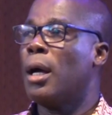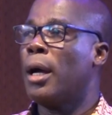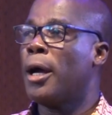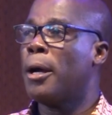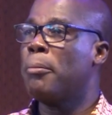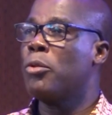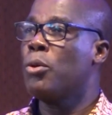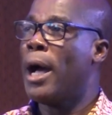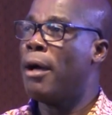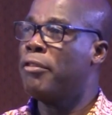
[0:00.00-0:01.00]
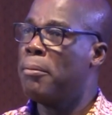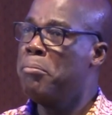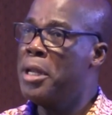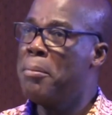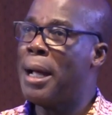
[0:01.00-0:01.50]
You have
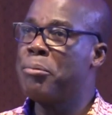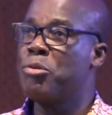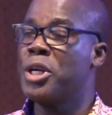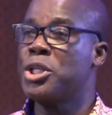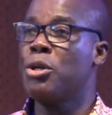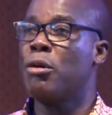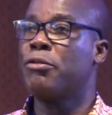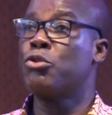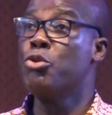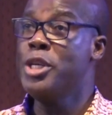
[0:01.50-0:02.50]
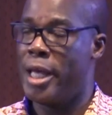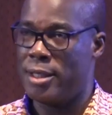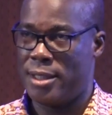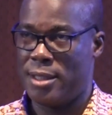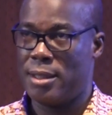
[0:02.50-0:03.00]
a minimum duration of 2
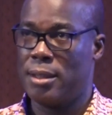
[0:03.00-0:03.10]
years.